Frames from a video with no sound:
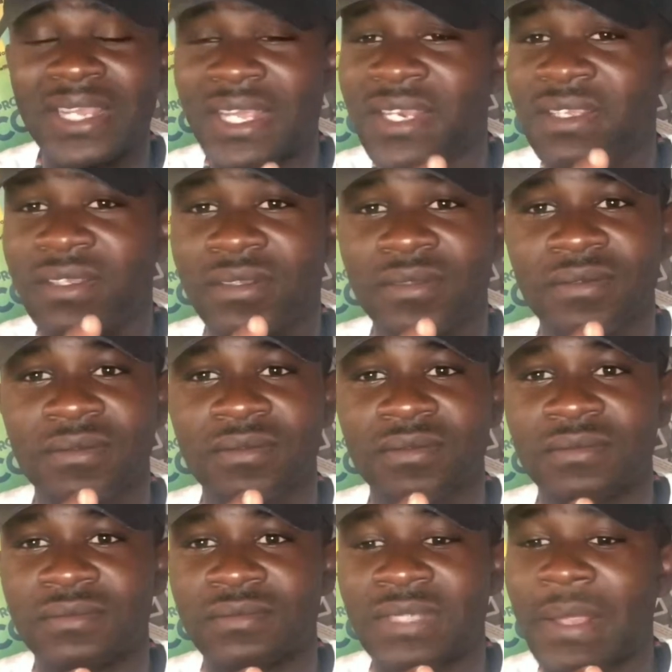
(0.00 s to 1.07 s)

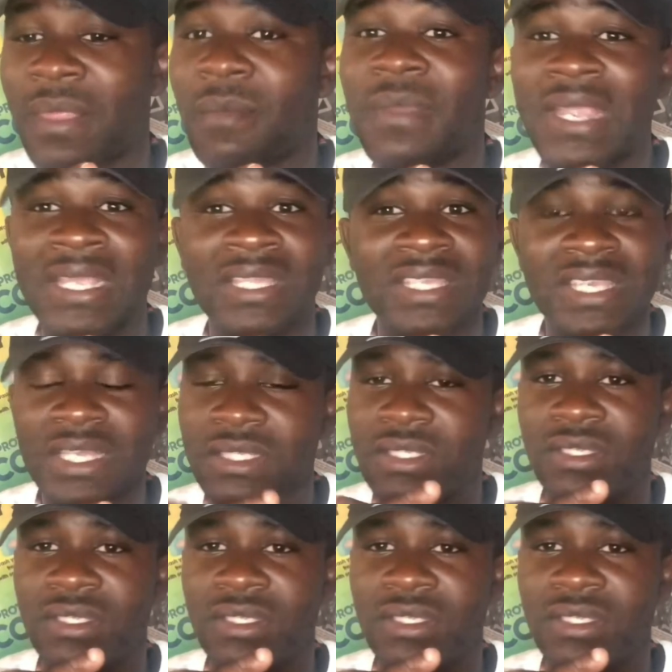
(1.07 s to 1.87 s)
And they make it yet